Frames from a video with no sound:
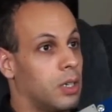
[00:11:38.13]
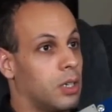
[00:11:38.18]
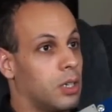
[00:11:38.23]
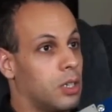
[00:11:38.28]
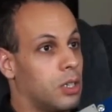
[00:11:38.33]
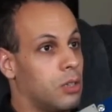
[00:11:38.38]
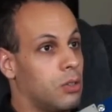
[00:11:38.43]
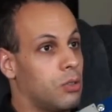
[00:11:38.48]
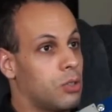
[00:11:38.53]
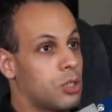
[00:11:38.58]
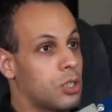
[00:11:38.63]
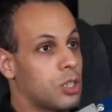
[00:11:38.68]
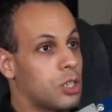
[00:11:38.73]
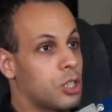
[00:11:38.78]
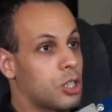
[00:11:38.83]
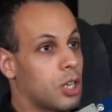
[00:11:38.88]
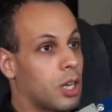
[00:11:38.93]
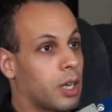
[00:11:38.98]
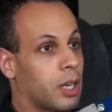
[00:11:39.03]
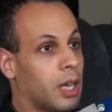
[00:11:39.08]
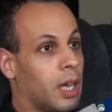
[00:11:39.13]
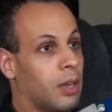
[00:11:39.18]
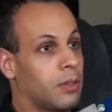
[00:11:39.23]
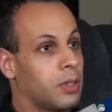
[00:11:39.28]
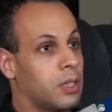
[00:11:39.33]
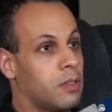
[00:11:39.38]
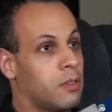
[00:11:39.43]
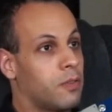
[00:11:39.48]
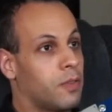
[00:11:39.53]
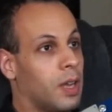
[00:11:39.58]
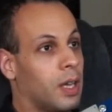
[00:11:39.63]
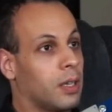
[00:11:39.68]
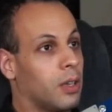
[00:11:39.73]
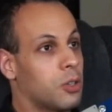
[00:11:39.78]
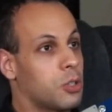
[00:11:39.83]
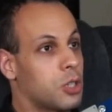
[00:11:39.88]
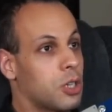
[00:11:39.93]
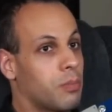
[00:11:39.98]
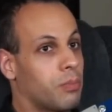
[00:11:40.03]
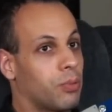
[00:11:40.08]
you should check out the
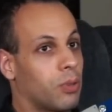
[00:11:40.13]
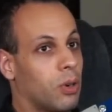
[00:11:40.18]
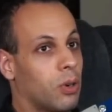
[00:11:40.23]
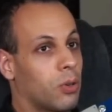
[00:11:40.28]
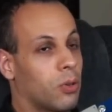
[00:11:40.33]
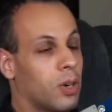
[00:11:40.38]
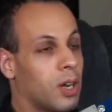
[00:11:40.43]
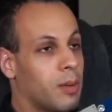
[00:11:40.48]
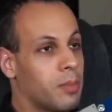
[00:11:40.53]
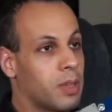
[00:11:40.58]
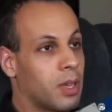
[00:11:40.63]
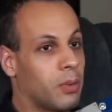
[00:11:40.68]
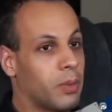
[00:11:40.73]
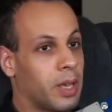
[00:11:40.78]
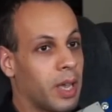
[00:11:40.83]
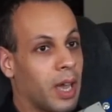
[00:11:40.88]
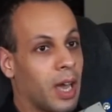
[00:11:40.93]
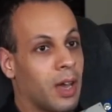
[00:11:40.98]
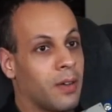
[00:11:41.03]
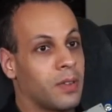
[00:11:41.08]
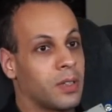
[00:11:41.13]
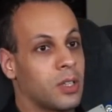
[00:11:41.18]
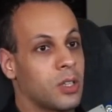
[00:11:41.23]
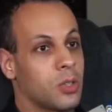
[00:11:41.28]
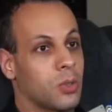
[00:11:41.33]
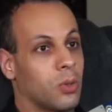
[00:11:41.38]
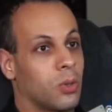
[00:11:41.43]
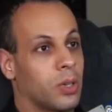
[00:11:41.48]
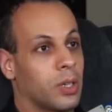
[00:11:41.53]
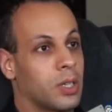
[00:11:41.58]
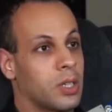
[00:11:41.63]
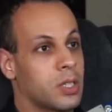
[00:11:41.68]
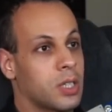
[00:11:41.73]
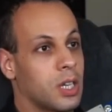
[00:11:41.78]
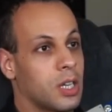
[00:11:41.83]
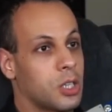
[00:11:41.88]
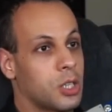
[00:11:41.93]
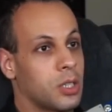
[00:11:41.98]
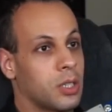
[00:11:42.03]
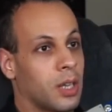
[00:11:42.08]
fellowship program that we have at this
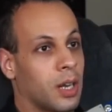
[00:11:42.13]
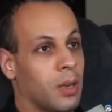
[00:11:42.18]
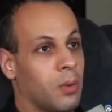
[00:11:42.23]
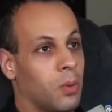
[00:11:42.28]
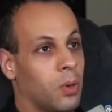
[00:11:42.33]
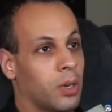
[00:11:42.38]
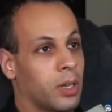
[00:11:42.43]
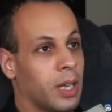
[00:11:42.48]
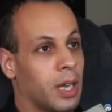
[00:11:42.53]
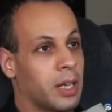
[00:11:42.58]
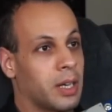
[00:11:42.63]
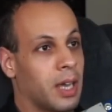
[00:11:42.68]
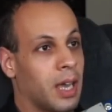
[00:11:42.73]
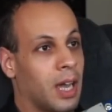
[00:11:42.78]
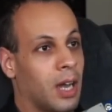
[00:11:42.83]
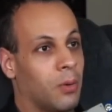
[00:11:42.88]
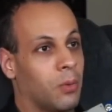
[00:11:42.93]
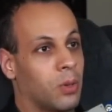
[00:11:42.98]
organization that I work at now,